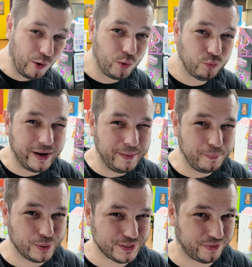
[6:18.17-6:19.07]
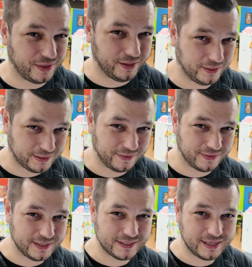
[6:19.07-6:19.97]
all rainbows, I think,
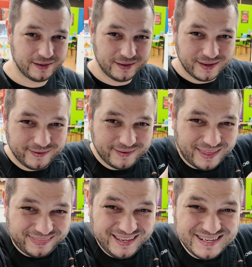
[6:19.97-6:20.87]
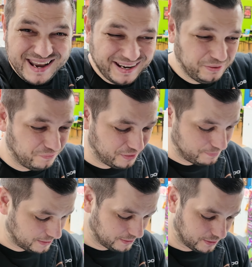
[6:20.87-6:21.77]
and there's, I think, nine of
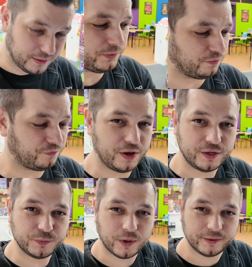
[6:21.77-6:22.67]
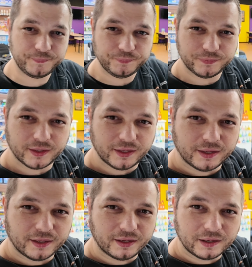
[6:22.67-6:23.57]
them. First one,
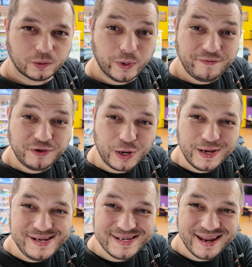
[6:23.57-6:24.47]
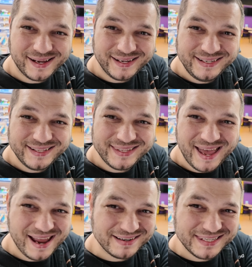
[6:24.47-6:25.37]
we've got a nine in the
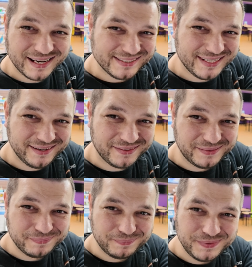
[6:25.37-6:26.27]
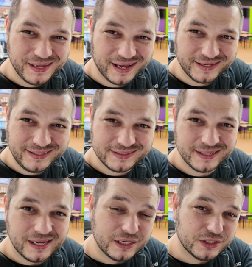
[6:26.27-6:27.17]
aerodactyl.
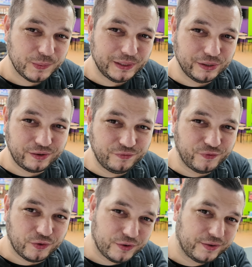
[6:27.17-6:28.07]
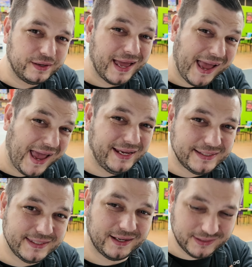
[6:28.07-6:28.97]
Nice. So we're looking for
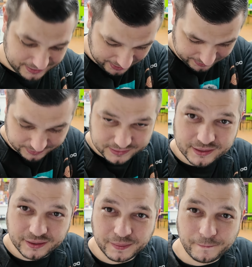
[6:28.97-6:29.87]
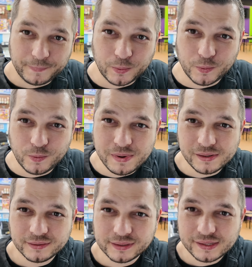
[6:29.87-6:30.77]
eights, nines, tens. Boom.
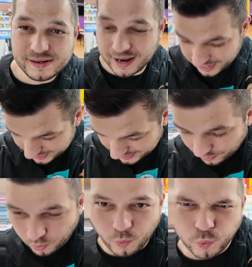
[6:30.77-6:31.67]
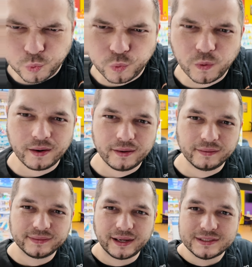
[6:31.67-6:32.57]
Nine. Oh,
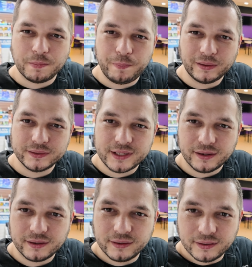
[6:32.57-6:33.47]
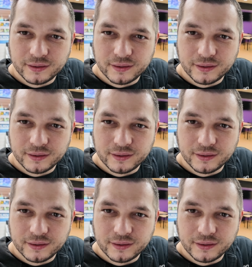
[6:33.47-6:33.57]
that is a belter.